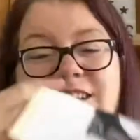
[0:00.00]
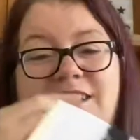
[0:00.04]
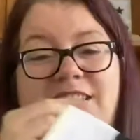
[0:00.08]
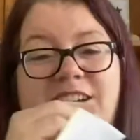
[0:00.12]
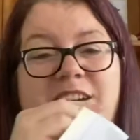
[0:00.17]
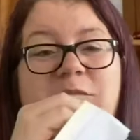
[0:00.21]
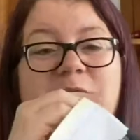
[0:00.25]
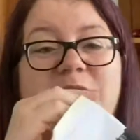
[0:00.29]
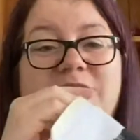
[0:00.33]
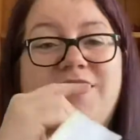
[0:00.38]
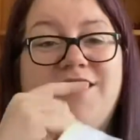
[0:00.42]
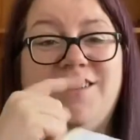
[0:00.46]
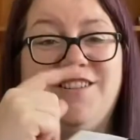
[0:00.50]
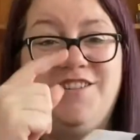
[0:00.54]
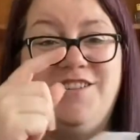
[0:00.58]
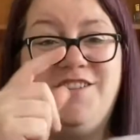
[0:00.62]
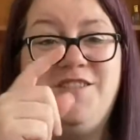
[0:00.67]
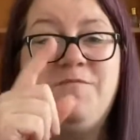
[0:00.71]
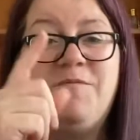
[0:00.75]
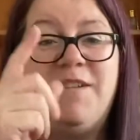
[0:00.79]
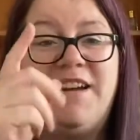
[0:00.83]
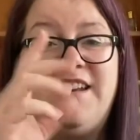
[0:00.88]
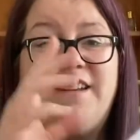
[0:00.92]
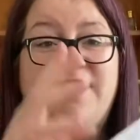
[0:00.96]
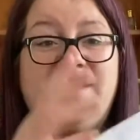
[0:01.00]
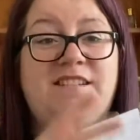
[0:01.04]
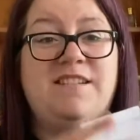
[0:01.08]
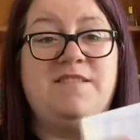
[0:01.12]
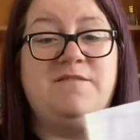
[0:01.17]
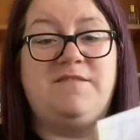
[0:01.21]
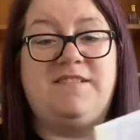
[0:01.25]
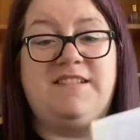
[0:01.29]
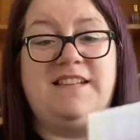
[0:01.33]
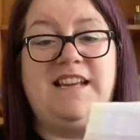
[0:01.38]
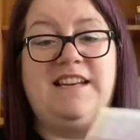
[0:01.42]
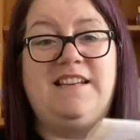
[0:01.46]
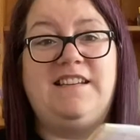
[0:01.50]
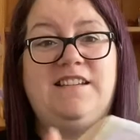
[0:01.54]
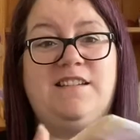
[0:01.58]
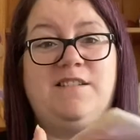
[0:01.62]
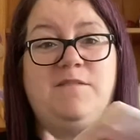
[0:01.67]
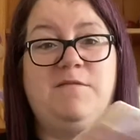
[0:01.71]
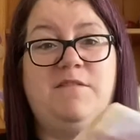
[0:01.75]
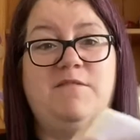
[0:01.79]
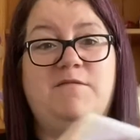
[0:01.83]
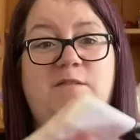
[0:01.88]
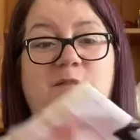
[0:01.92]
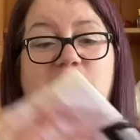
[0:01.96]
But just you wait until Sally's
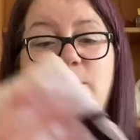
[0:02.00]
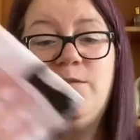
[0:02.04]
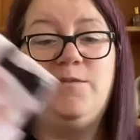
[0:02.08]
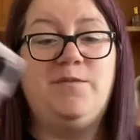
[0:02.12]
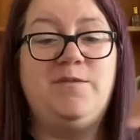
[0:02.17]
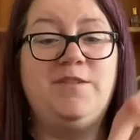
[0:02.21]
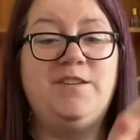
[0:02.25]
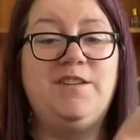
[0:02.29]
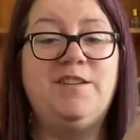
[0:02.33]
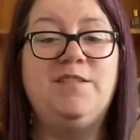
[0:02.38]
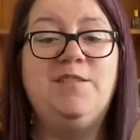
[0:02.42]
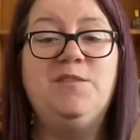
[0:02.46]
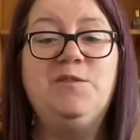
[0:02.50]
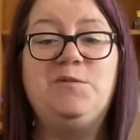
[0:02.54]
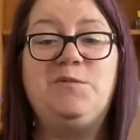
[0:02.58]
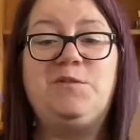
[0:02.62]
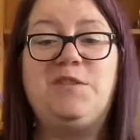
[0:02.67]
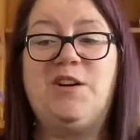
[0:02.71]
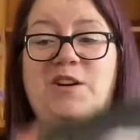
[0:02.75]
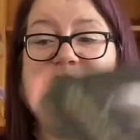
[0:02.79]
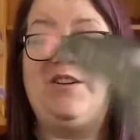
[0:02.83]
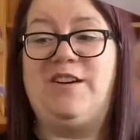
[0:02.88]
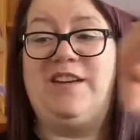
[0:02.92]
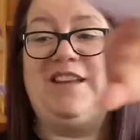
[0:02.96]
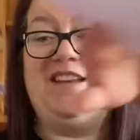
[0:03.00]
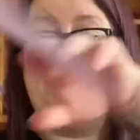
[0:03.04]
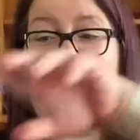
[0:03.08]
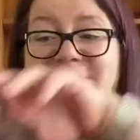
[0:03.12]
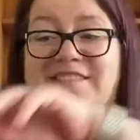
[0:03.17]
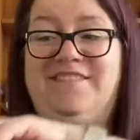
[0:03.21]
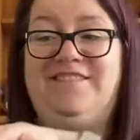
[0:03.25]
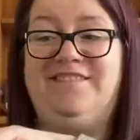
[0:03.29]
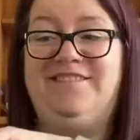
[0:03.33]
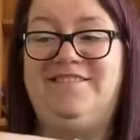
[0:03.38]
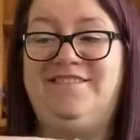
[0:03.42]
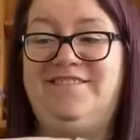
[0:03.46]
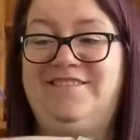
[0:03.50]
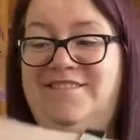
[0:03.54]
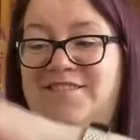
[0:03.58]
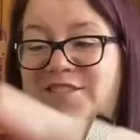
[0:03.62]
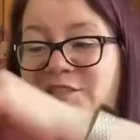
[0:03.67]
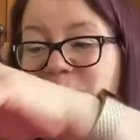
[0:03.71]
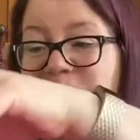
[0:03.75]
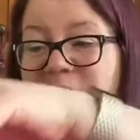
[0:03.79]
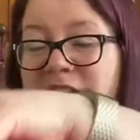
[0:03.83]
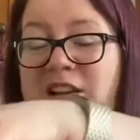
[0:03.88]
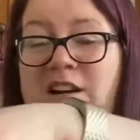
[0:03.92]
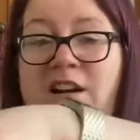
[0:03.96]
Squirrel, you'll all die.
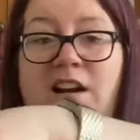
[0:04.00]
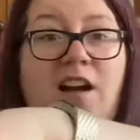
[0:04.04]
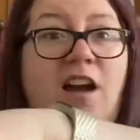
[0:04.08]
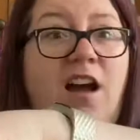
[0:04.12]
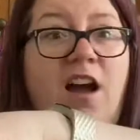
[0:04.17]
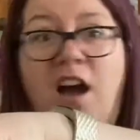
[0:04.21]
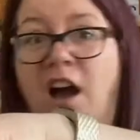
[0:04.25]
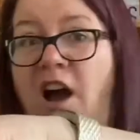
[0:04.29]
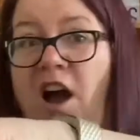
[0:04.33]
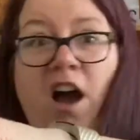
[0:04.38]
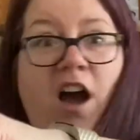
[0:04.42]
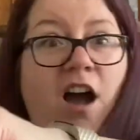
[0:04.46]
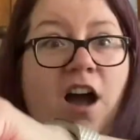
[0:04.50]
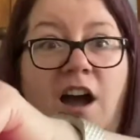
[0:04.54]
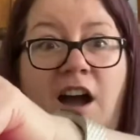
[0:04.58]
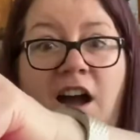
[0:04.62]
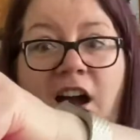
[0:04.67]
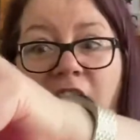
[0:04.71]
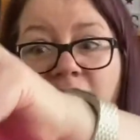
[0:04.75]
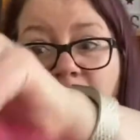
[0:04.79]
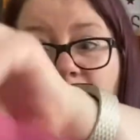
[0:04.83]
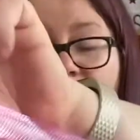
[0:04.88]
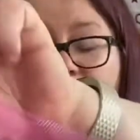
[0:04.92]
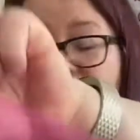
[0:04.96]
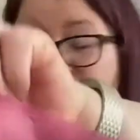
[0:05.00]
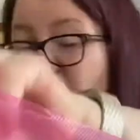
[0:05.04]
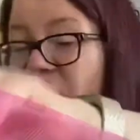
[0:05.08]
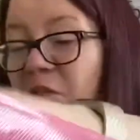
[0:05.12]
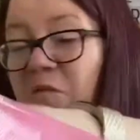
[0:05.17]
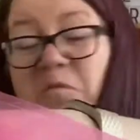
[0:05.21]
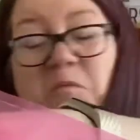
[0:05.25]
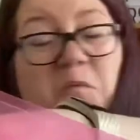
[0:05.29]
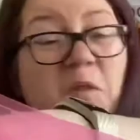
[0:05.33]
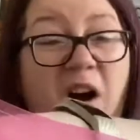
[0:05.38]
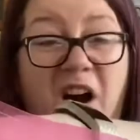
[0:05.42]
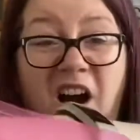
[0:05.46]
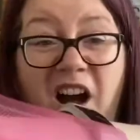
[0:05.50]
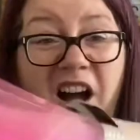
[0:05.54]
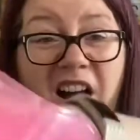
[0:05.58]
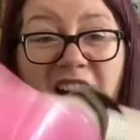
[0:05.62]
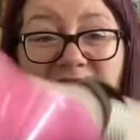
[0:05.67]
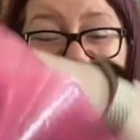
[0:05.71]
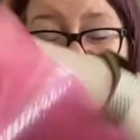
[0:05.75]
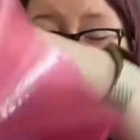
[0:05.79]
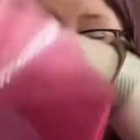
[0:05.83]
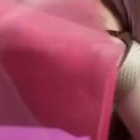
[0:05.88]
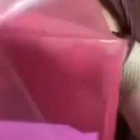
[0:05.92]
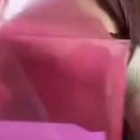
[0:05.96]
You'll be like,
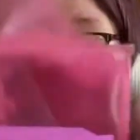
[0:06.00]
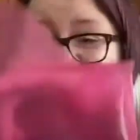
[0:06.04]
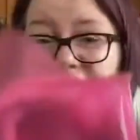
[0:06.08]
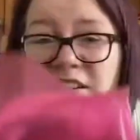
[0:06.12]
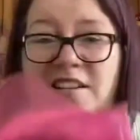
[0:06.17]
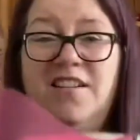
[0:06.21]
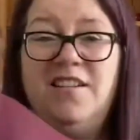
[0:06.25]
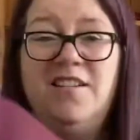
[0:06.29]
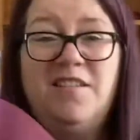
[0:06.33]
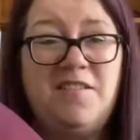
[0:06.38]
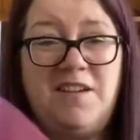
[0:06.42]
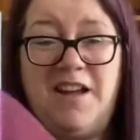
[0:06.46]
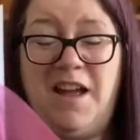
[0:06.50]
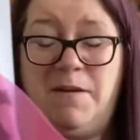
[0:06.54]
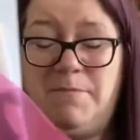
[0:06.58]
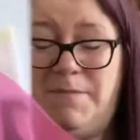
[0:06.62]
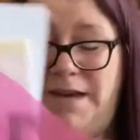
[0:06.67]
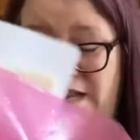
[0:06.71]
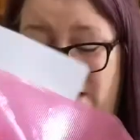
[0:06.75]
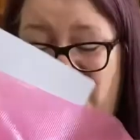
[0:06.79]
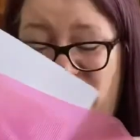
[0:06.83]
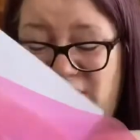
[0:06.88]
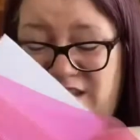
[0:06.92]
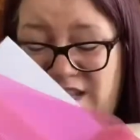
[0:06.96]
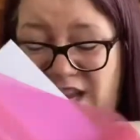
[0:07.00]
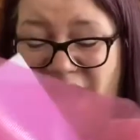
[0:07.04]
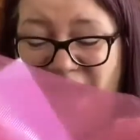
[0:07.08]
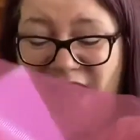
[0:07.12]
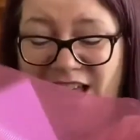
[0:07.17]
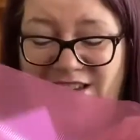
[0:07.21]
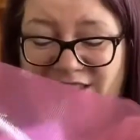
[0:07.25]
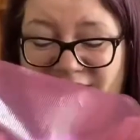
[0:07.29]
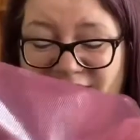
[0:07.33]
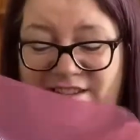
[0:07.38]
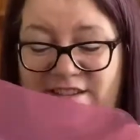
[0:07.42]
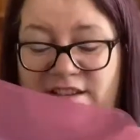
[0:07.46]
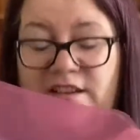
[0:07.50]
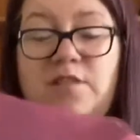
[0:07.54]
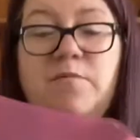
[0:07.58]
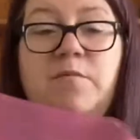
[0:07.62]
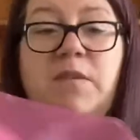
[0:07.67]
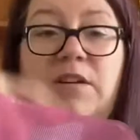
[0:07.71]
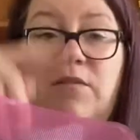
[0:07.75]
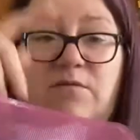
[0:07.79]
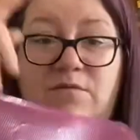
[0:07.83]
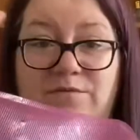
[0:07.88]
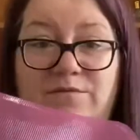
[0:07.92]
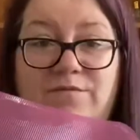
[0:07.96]
what? Look how much you done. You
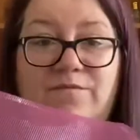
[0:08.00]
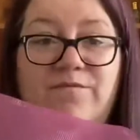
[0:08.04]
will.